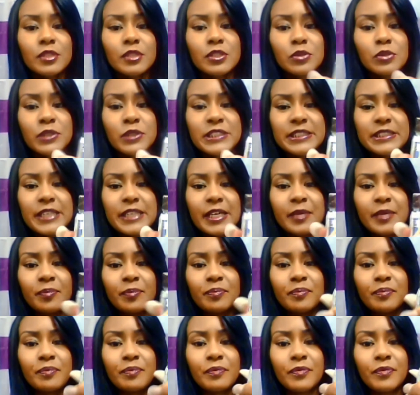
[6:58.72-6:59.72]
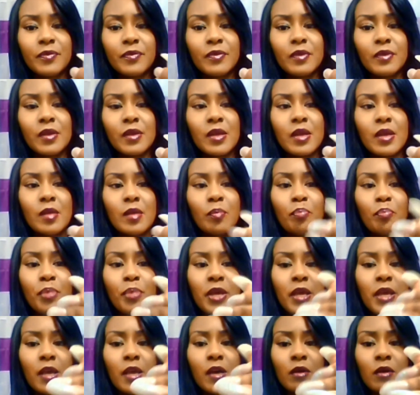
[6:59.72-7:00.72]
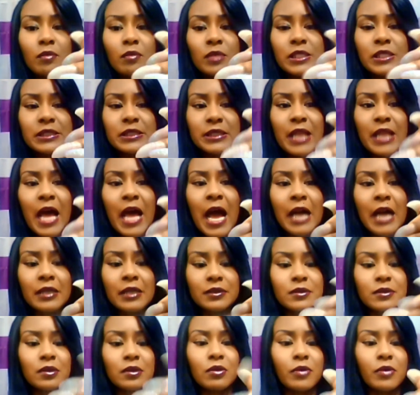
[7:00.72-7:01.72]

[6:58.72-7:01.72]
Twist it. Bam! It's locked.